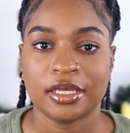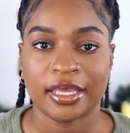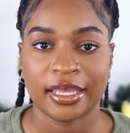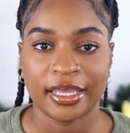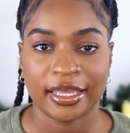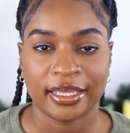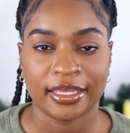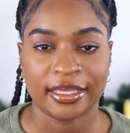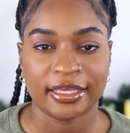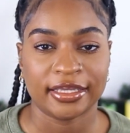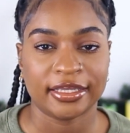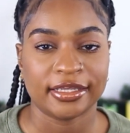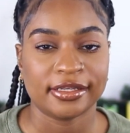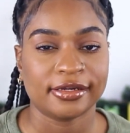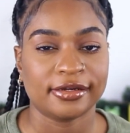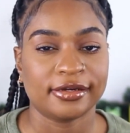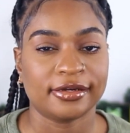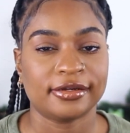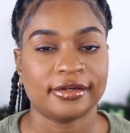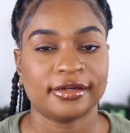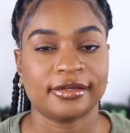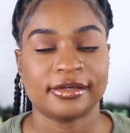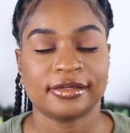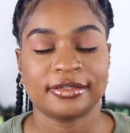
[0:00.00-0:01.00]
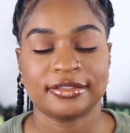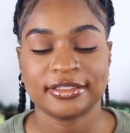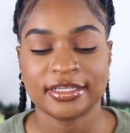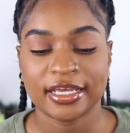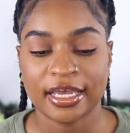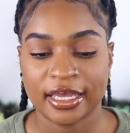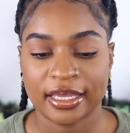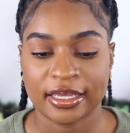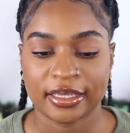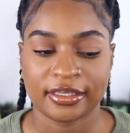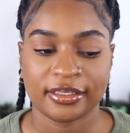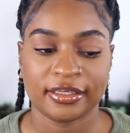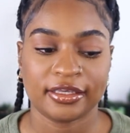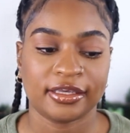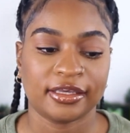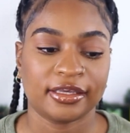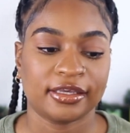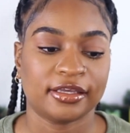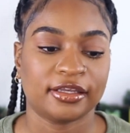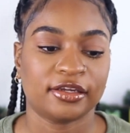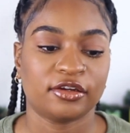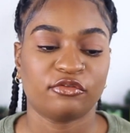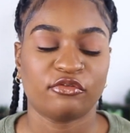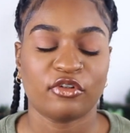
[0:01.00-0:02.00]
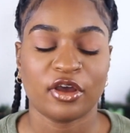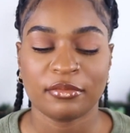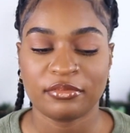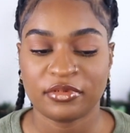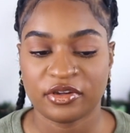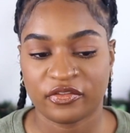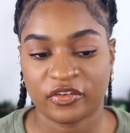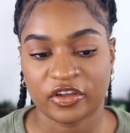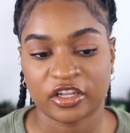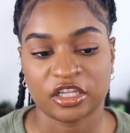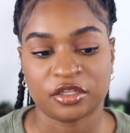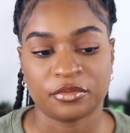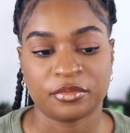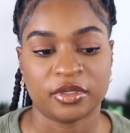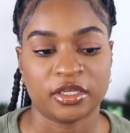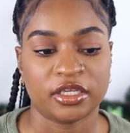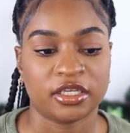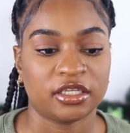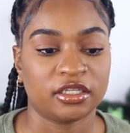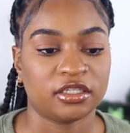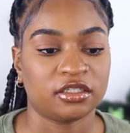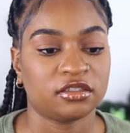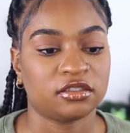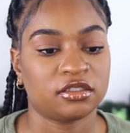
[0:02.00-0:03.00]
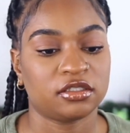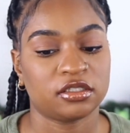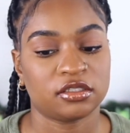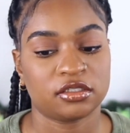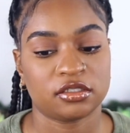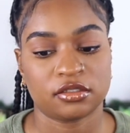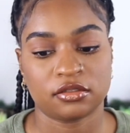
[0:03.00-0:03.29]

in tech, in web development,